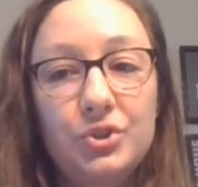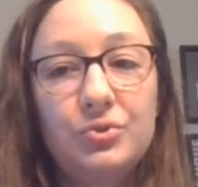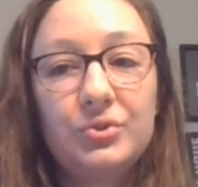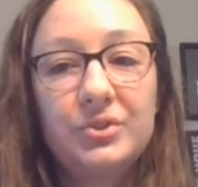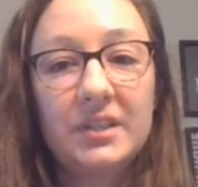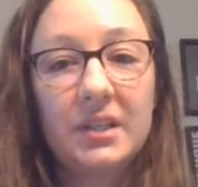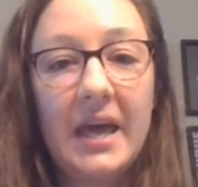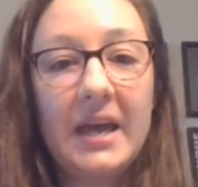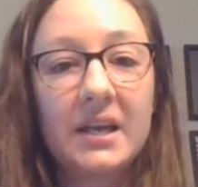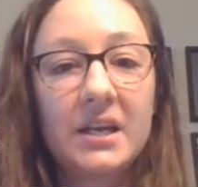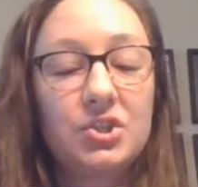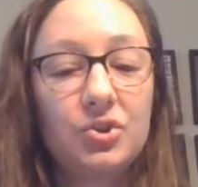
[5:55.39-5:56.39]
to
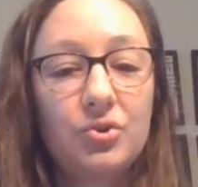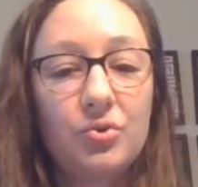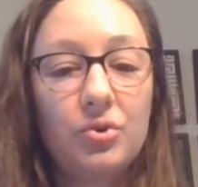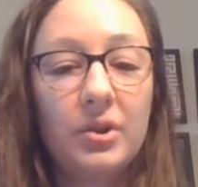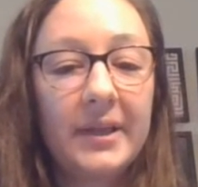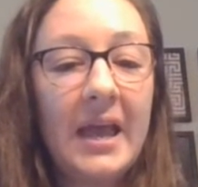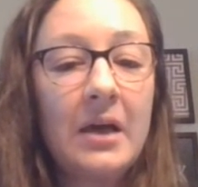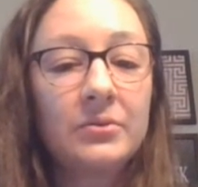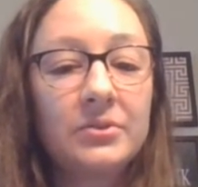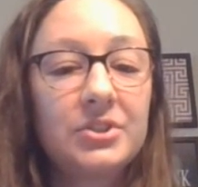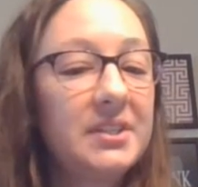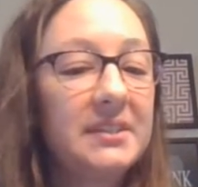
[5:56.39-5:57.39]
select your Google
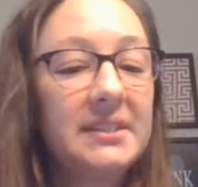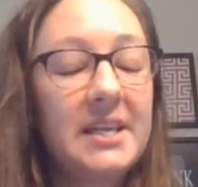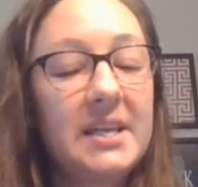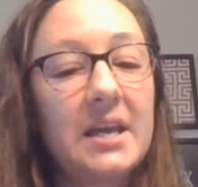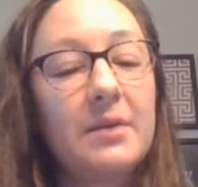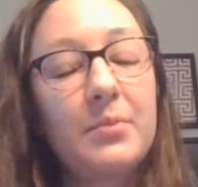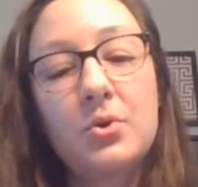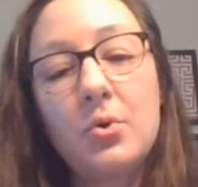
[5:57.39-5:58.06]
account to sync it,